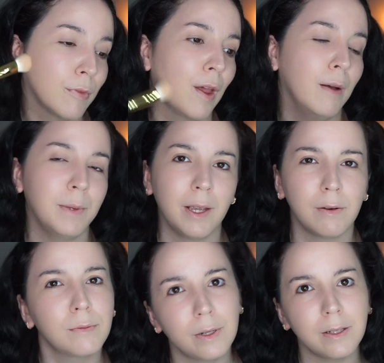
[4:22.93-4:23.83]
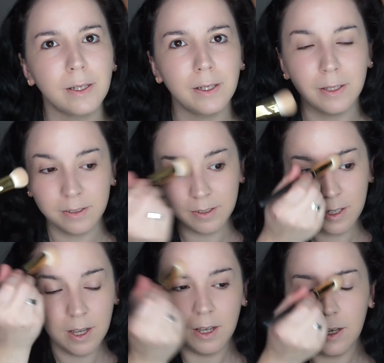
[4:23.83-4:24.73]
I'm like, really?
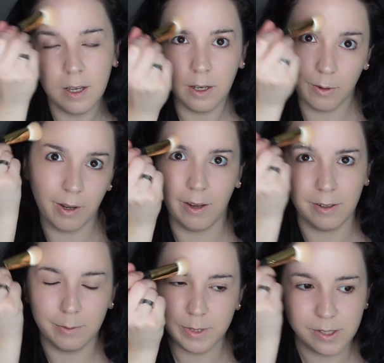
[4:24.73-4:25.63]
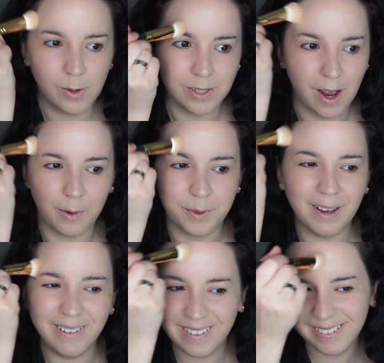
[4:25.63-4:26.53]
Okay, let me slow it down.
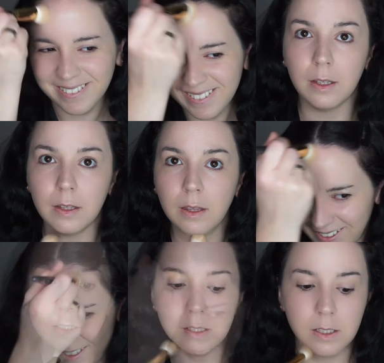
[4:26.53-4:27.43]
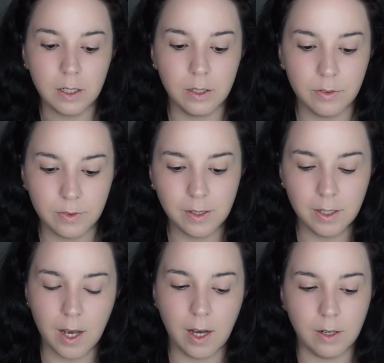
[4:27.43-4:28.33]
I think that's good for
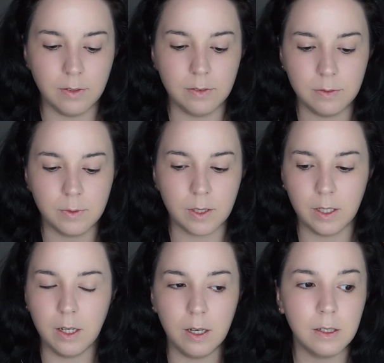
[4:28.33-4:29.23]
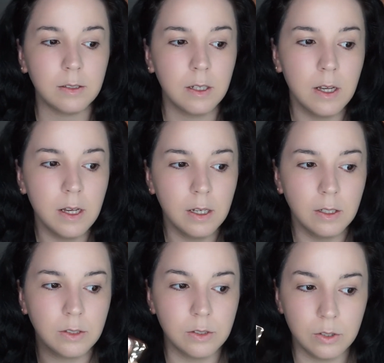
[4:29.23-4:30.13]
now. We're gonna
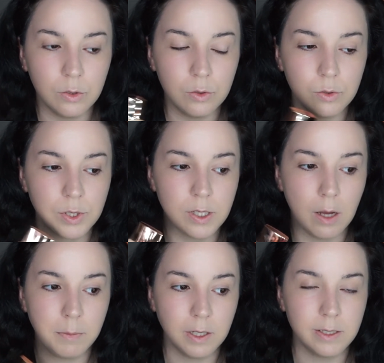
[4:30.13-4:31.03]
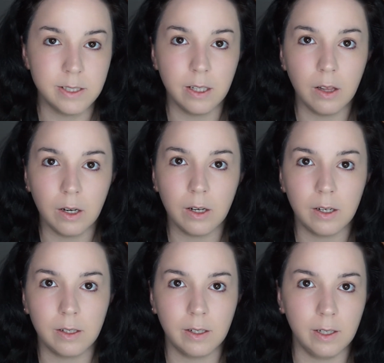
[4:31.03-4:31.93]
do some
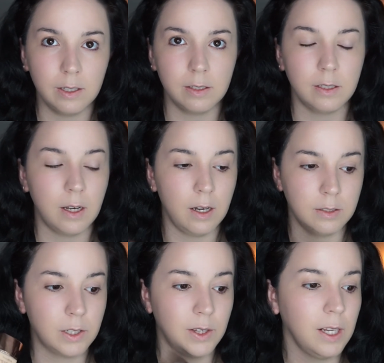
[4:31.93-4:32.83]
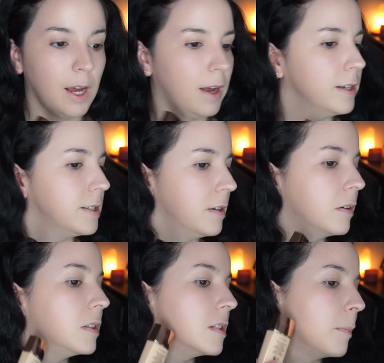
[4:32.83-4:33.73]
concealer in under the eyes
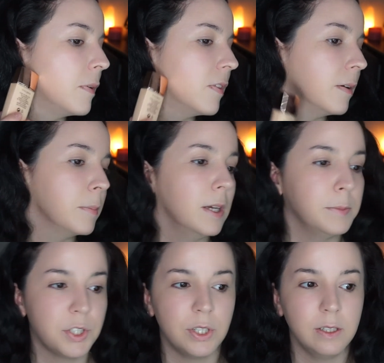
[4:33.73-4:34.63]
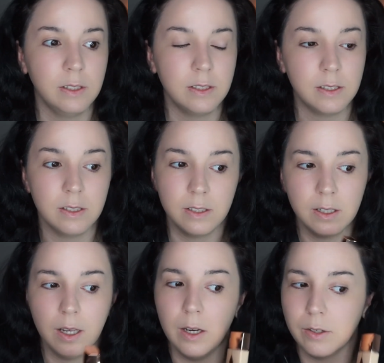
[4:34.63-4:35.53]
and some of the blemishes
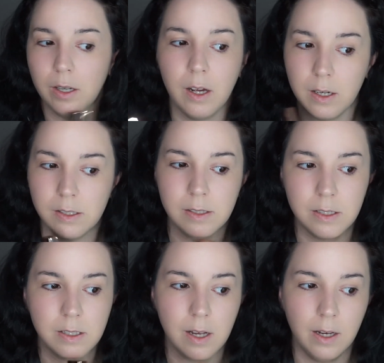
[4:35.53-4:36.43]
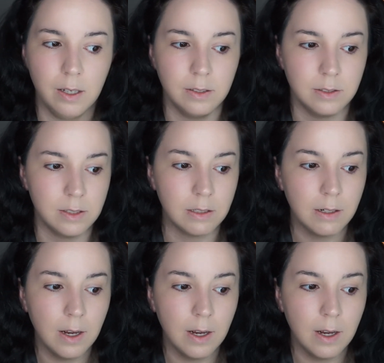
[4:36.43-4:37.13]
areas, and